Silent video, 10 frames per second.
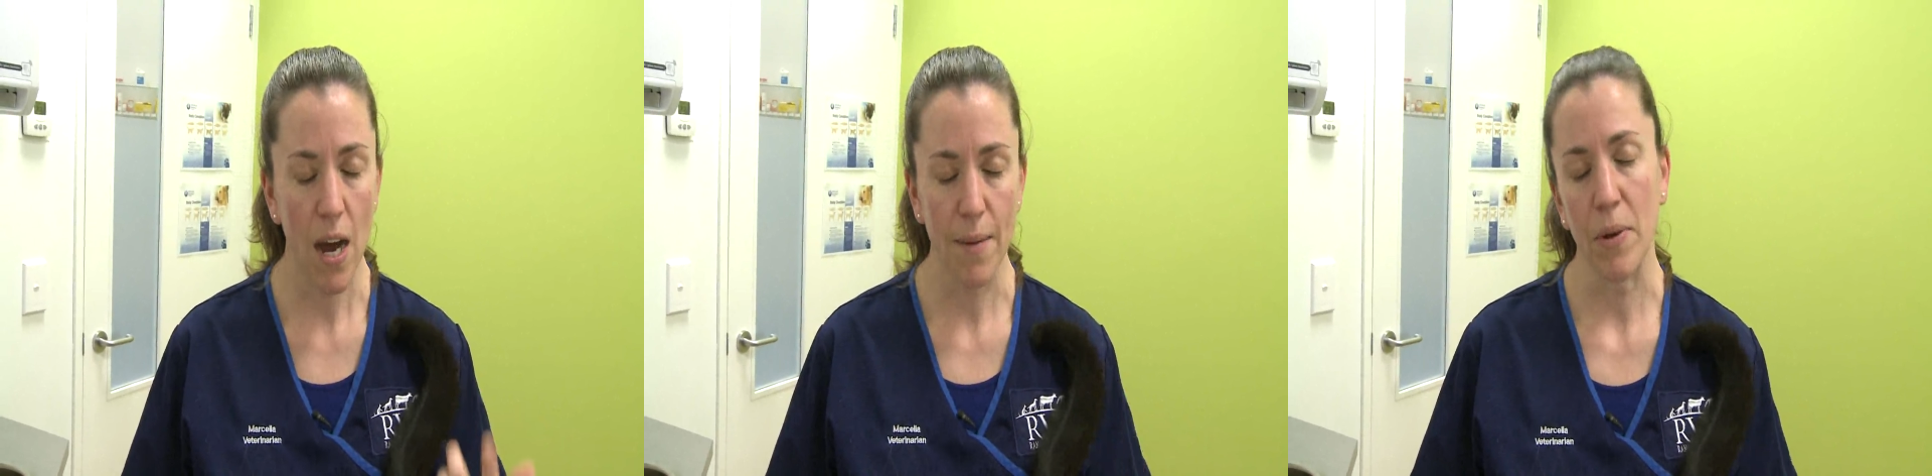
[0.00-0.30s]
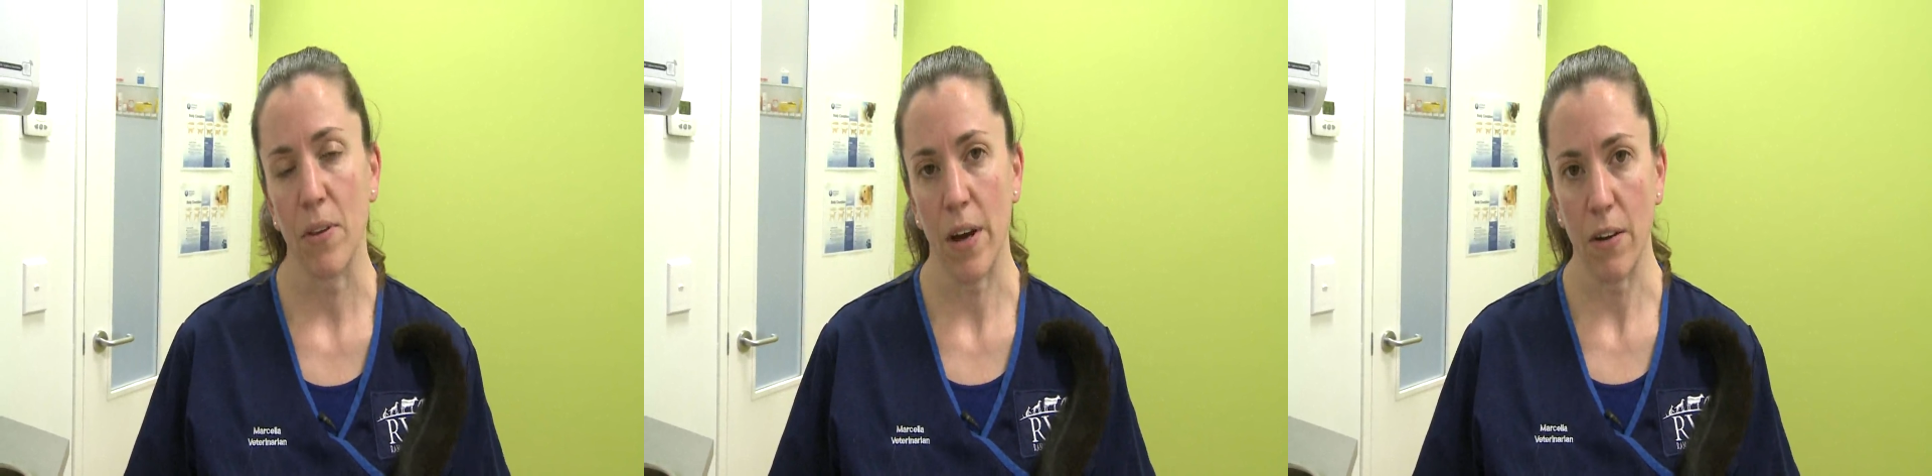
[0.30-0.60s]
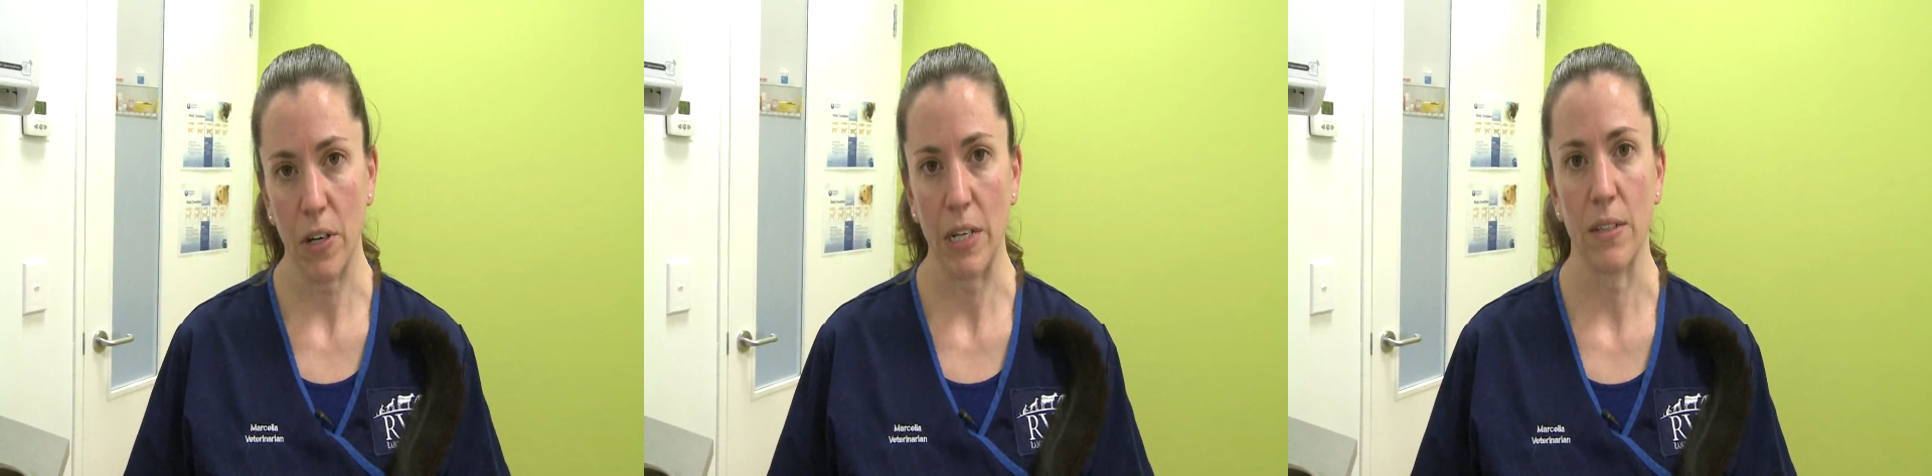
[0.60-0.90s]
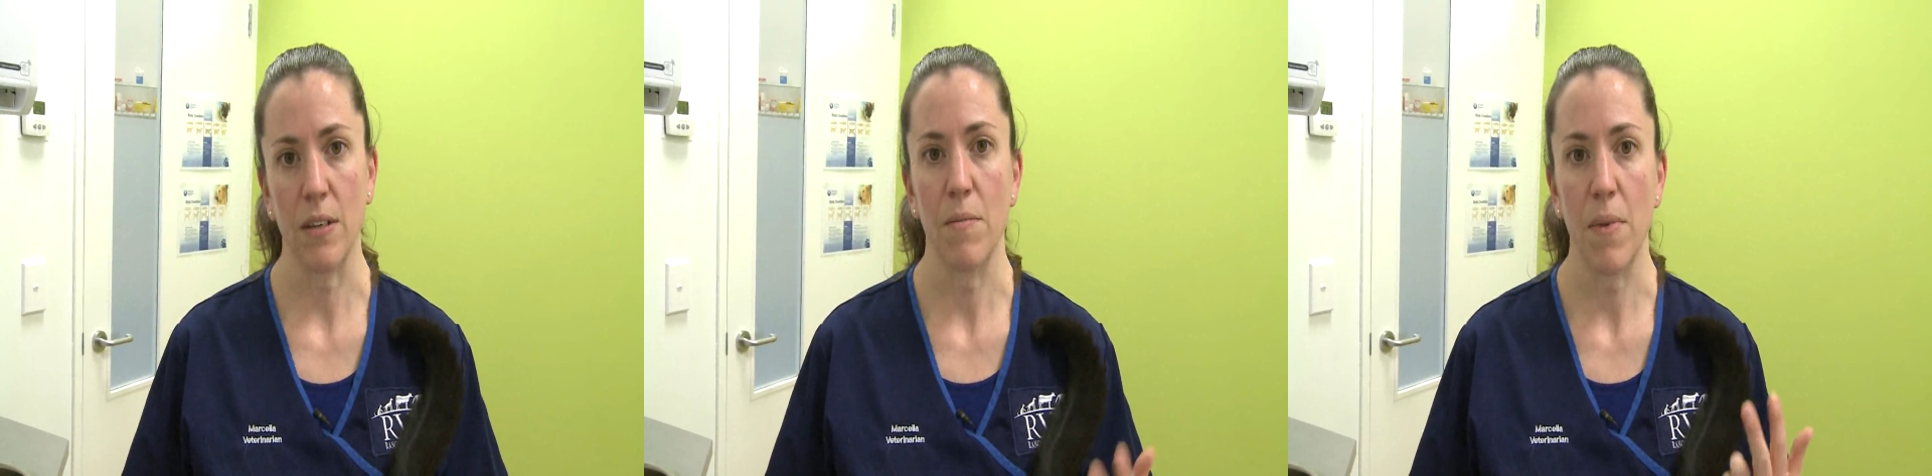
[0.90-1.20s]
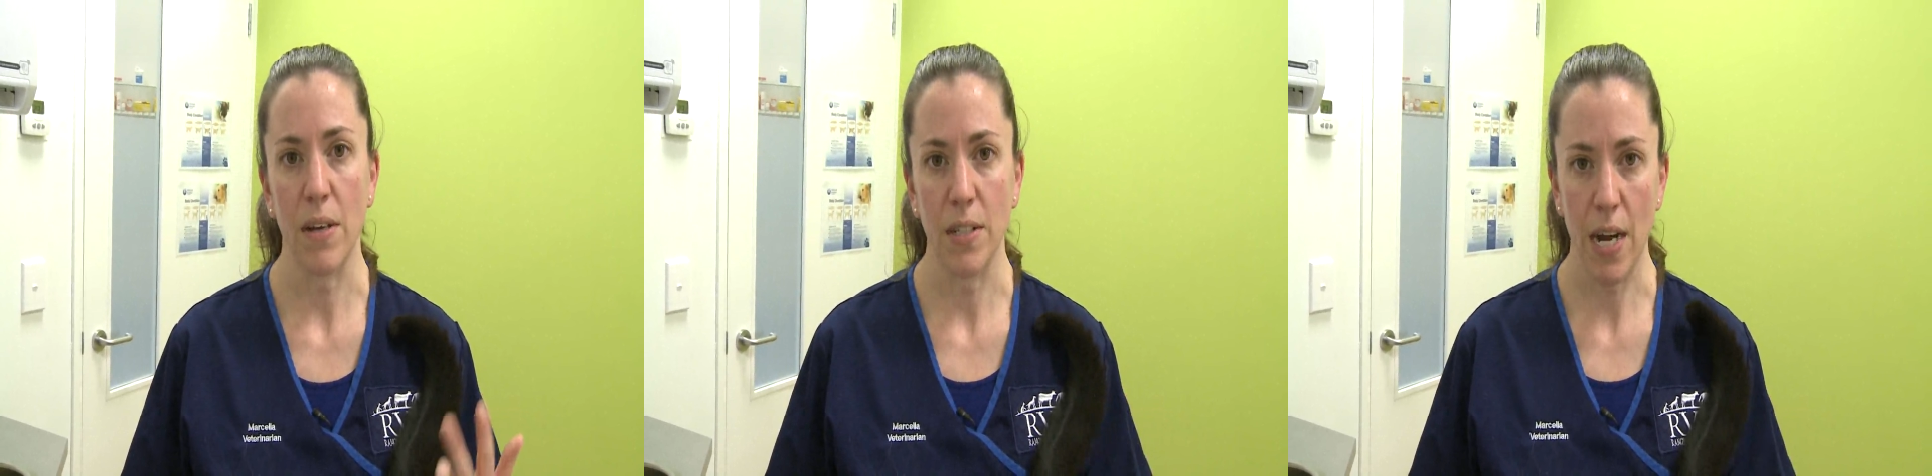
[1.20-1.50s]

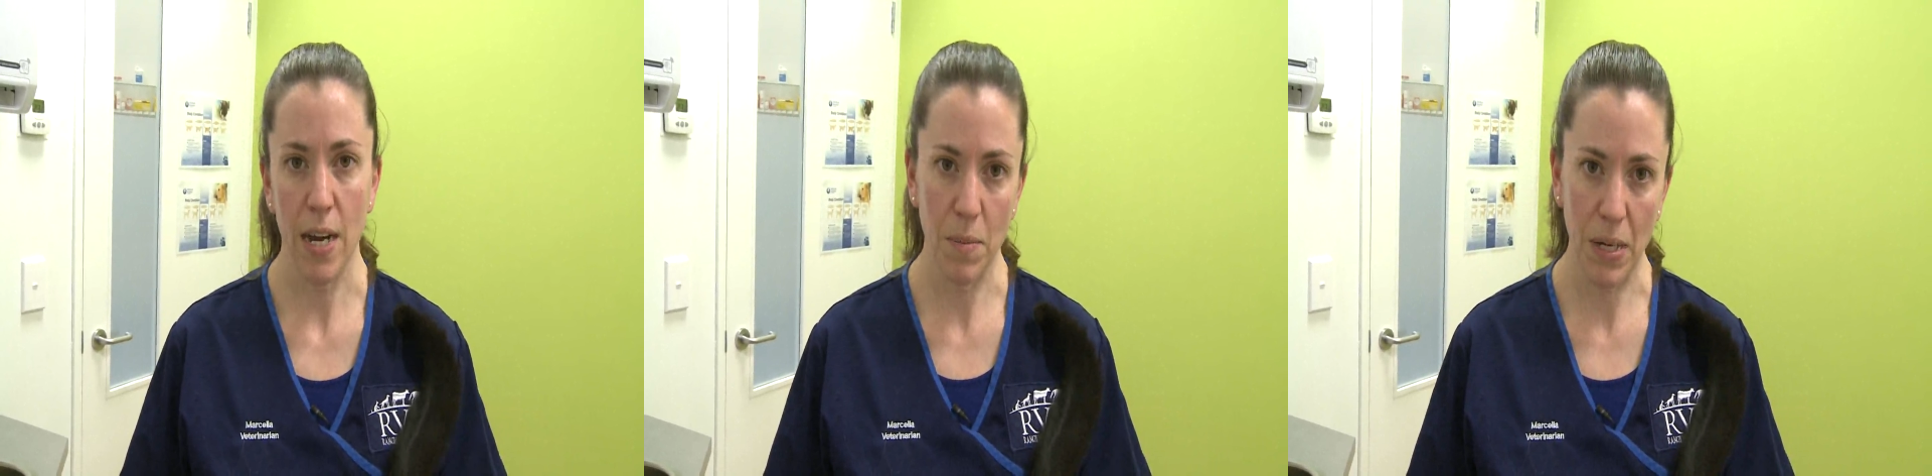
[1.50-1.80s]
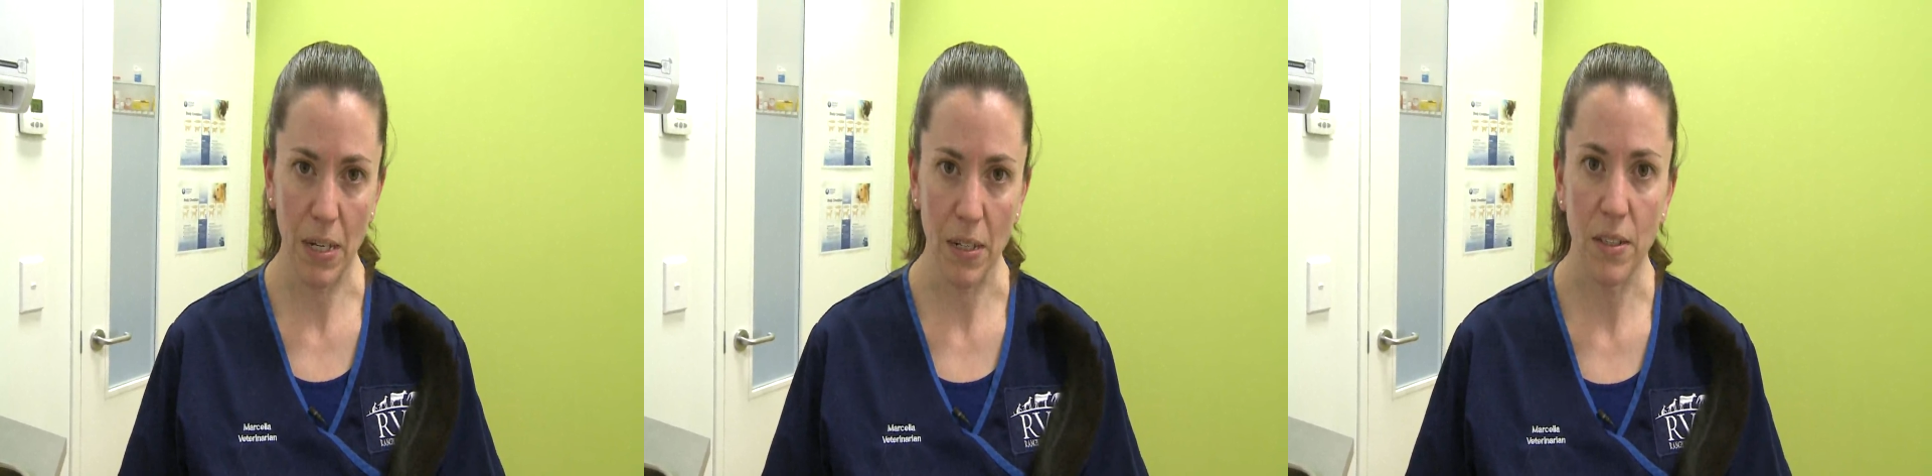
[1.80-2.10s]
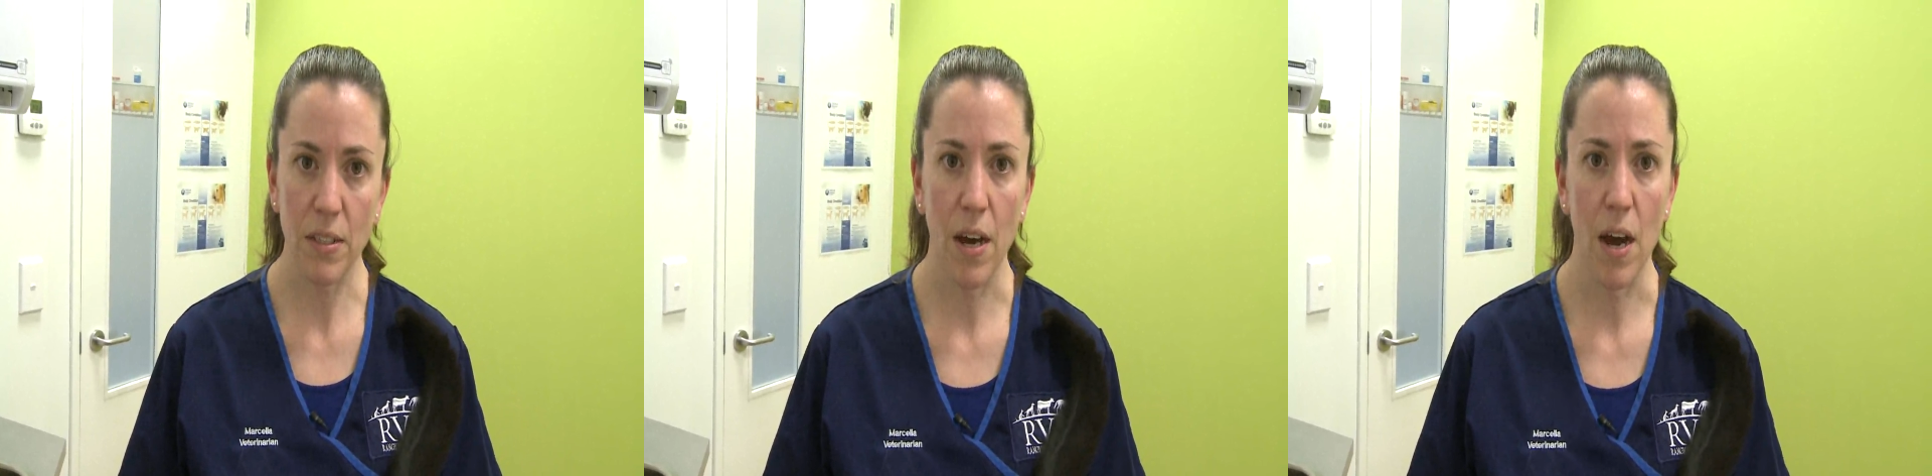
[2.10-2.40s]
hyperthyroidism, and diabetes,